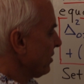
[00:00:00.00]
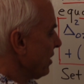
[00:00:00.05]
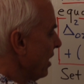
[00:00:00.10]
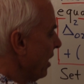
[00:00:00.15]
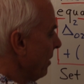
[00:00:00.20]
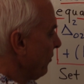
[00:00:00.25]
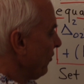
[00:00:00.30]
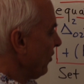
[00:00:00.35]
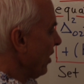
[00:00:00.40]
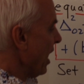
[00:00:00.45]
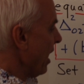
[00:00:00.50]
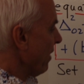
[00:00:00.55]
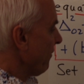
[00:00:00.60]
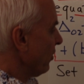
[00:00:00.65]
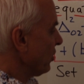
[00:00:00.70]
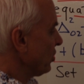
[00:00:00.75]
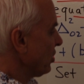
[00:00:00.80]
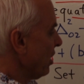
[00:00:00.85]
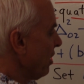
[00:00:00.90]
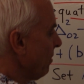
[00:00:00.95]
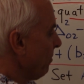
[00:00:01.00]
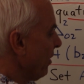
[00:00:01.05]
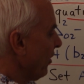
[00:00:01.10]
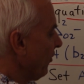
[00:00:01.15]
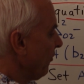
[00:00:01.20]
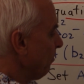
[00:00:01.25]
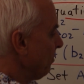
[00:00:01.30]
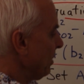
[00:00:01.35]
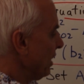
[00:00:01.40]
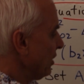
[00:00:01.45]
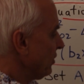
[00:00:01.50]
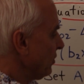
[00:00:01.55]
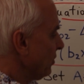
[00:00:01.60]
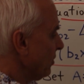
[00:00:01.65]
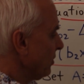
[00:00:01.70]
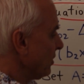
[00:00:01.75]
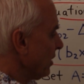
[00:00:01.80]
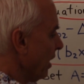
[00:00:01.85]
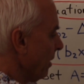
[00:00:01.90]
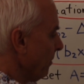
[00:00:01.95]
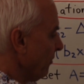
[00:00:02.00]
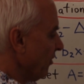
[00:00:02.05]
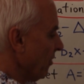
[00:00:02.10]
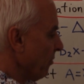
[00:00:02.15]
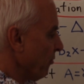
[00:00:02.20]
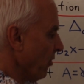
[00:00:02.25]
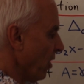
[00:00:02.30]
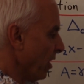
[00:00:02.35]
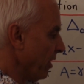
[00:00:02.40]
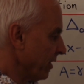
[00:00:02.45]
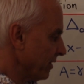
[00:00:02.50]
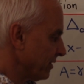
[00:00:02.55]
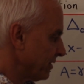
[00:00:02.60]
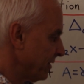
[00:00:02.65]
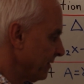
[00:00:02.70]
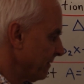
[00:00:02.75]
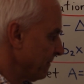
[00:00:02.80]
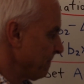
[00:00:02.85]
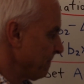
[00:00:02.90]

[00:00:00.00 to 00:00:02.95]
times the average plus b2 times the product.